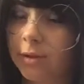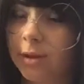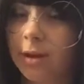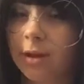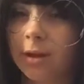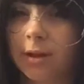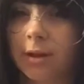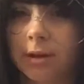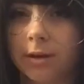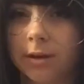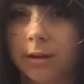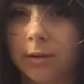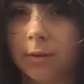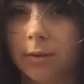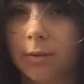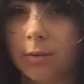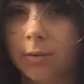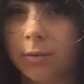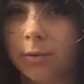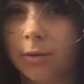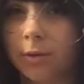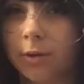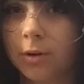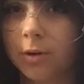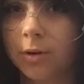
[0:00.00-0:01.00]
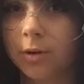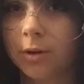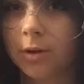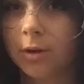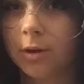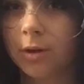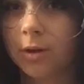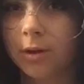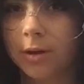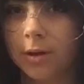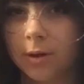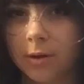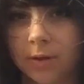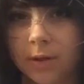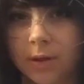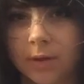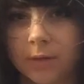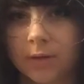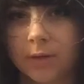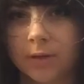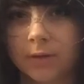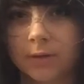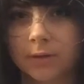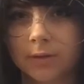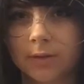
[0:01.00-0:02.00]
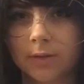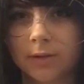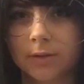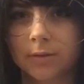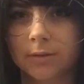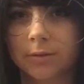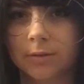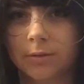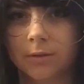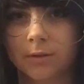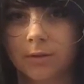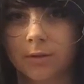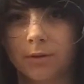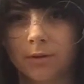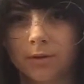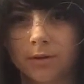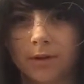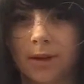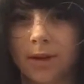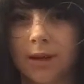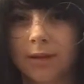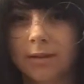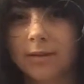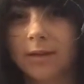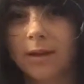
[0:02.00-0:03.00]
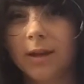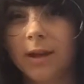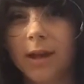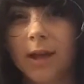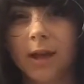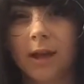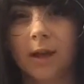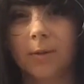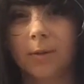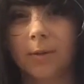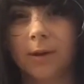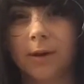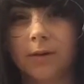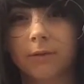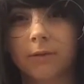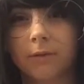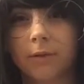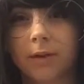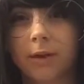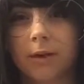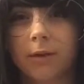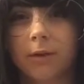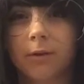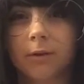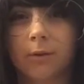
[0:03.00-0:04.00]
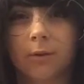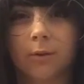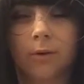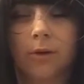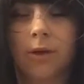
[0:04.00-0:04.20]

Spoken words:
and or life hacks video. So today's the DIY video.